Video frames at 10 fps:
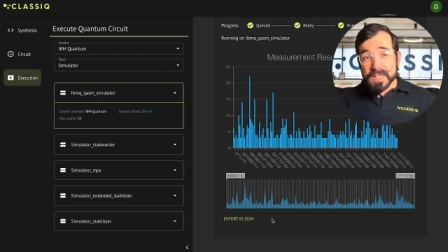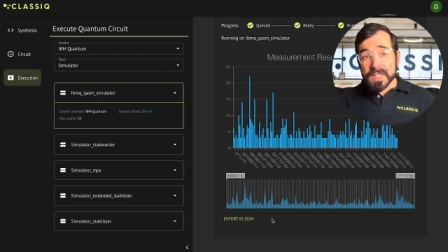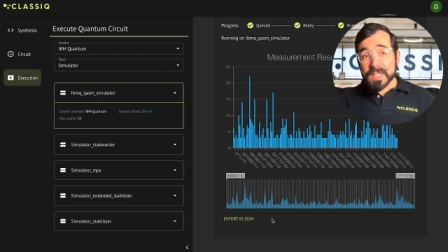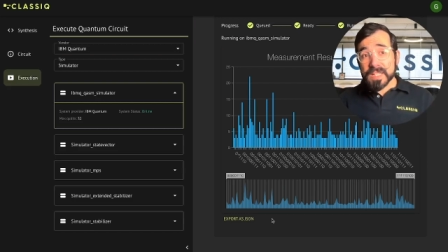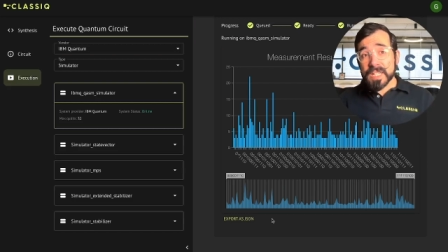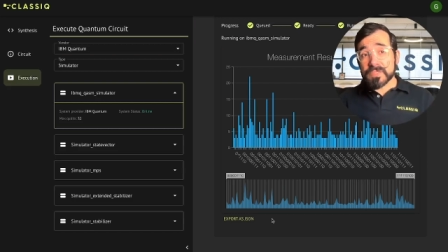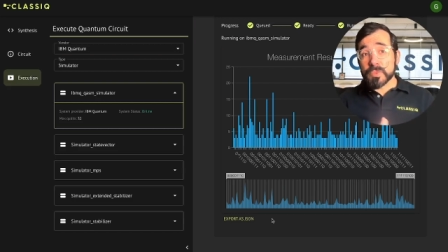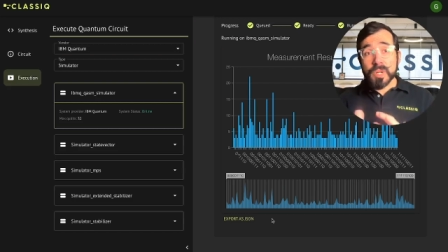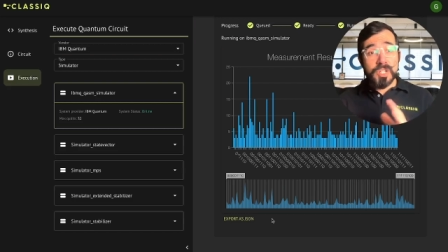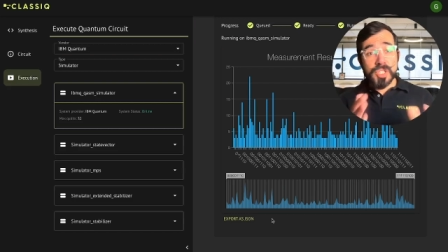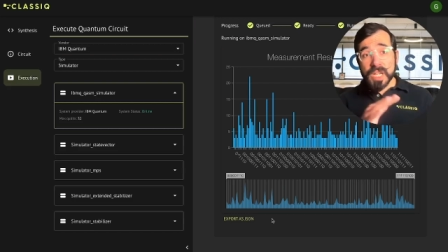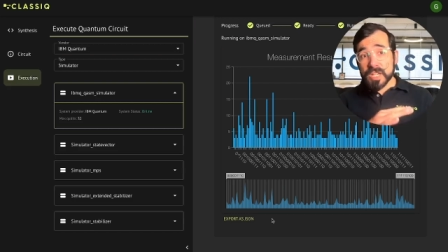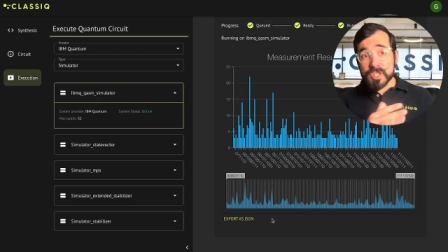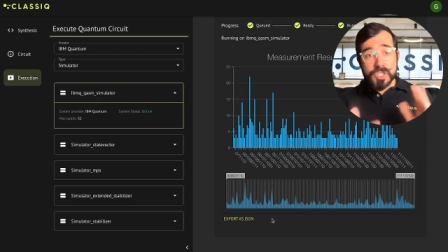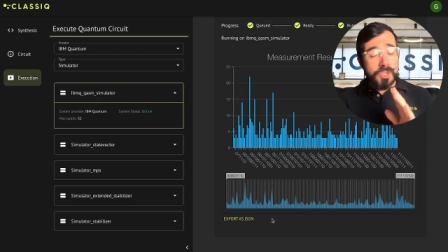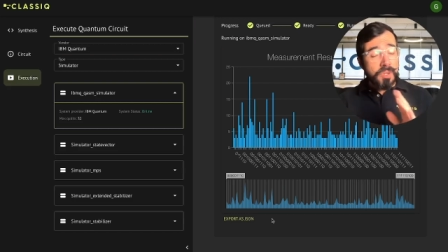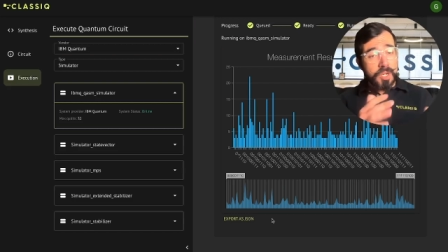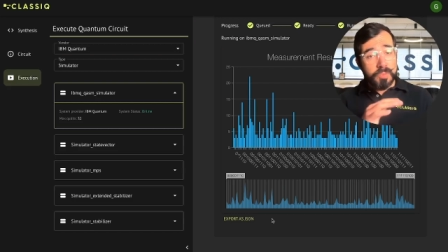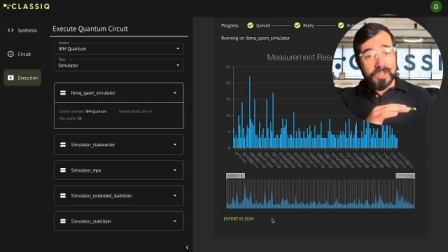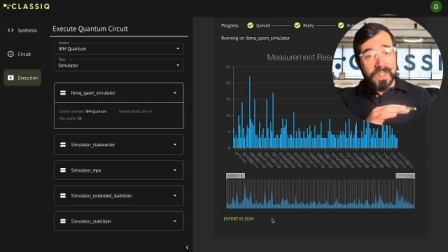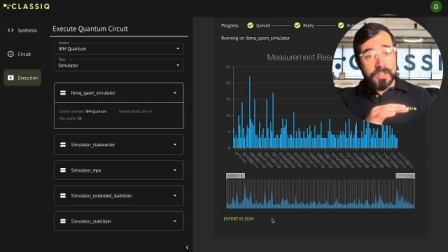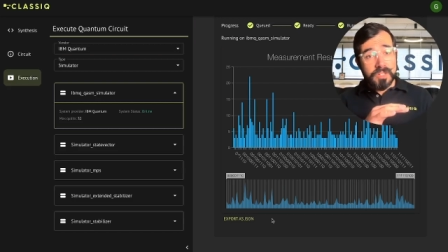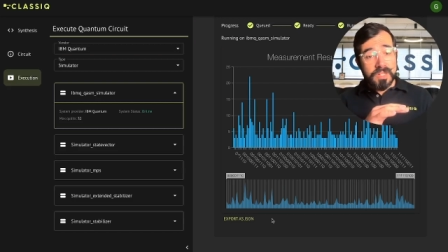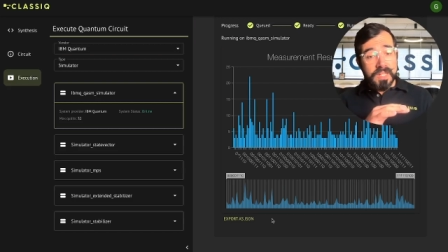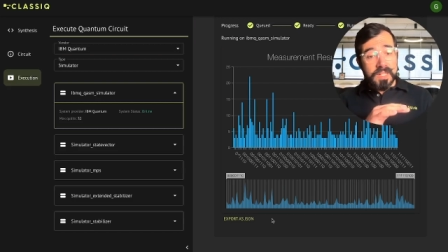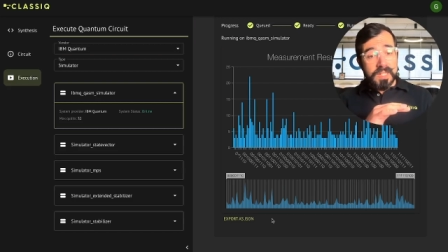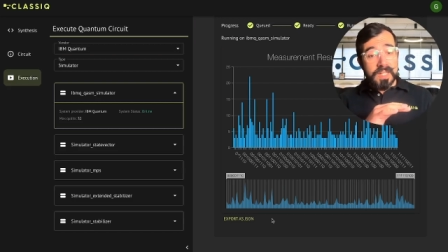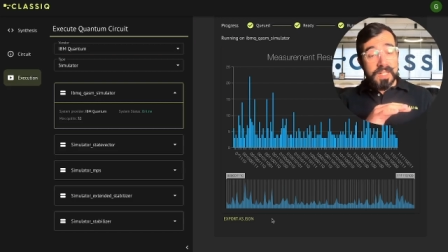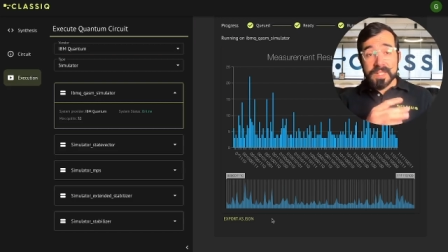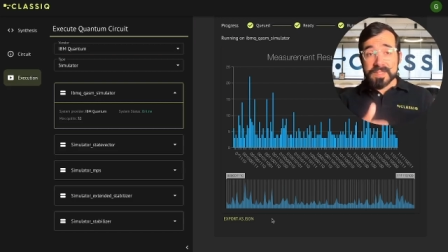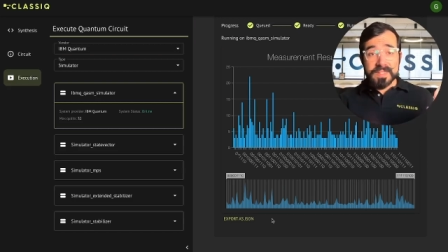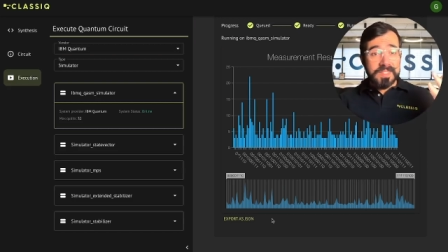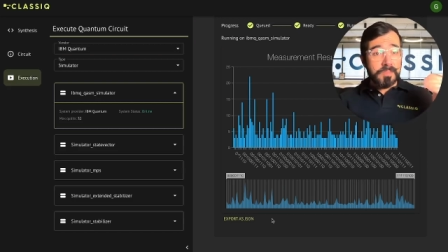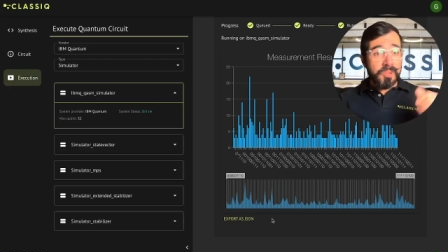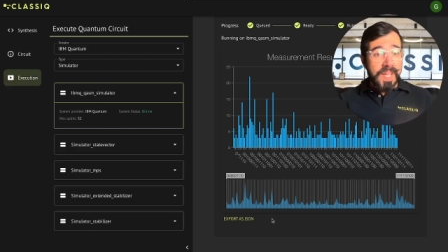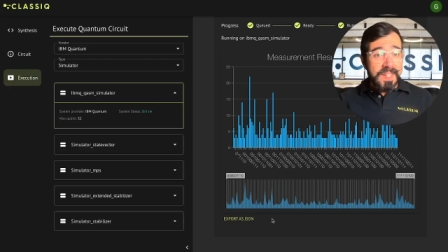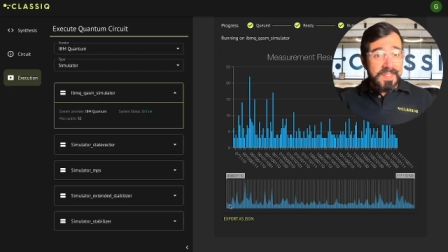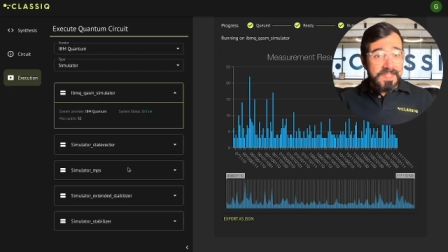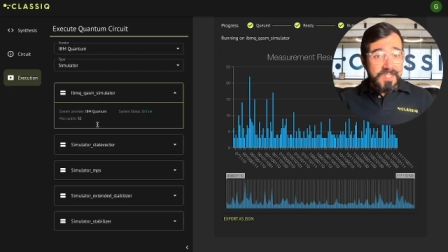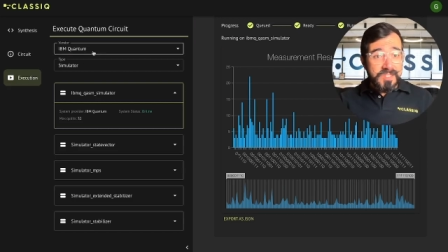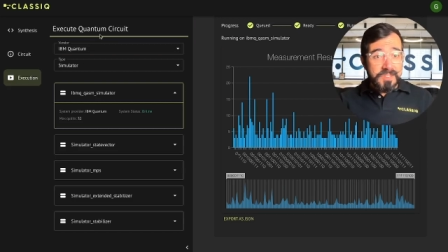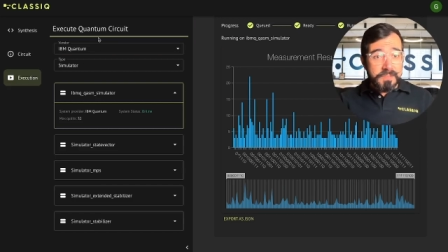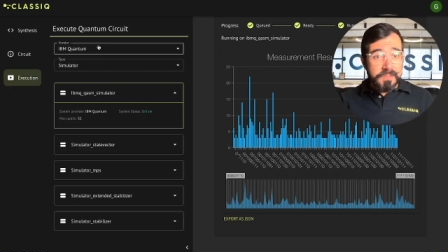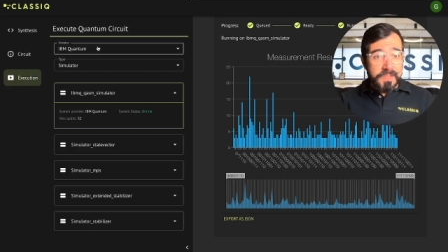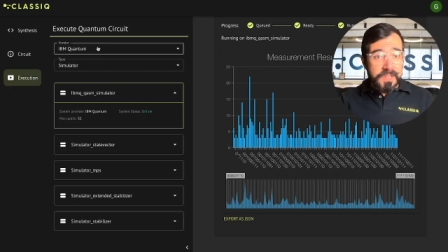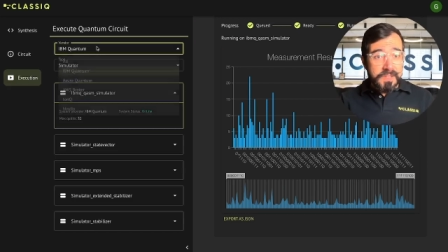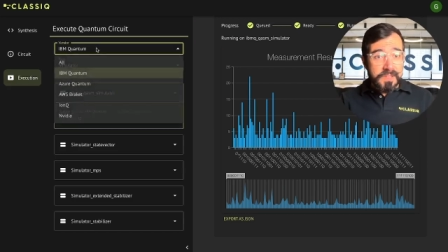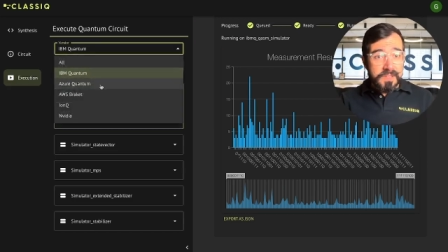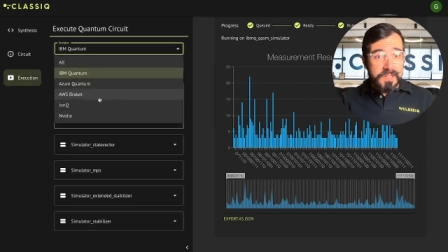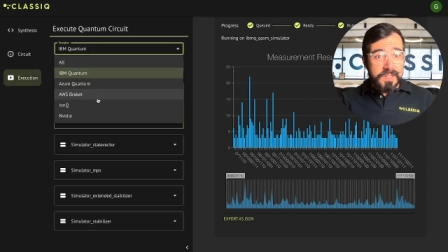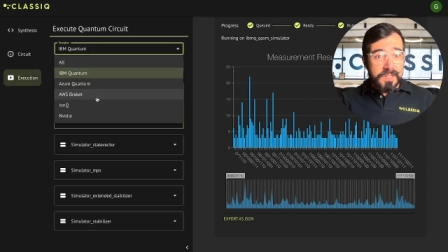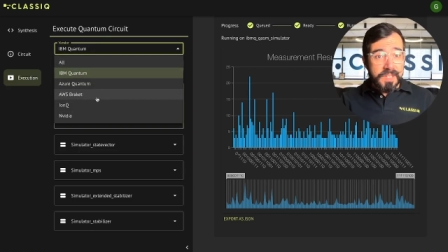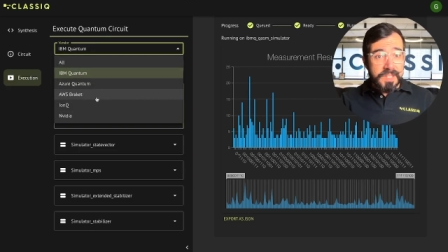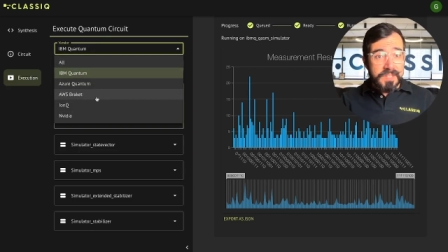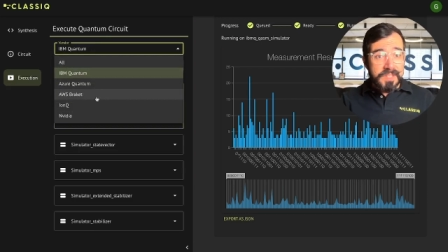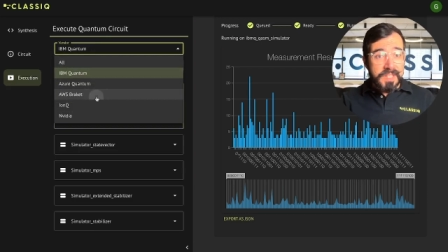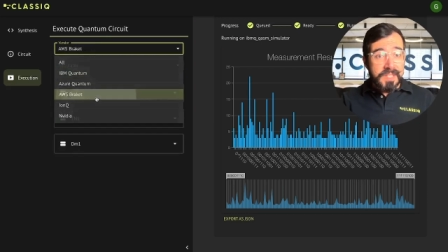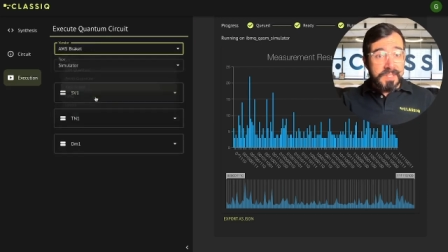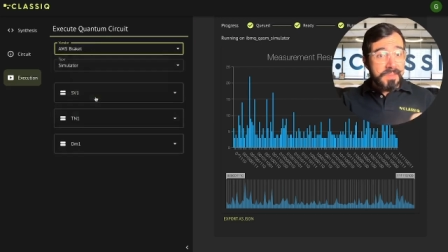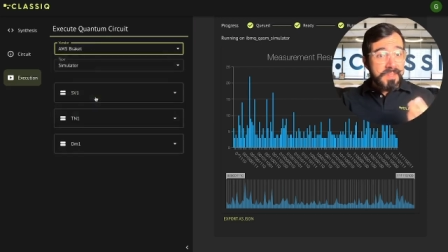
Uh, and if you want to change your hardware vendor, uh, it's as simple as just clicking a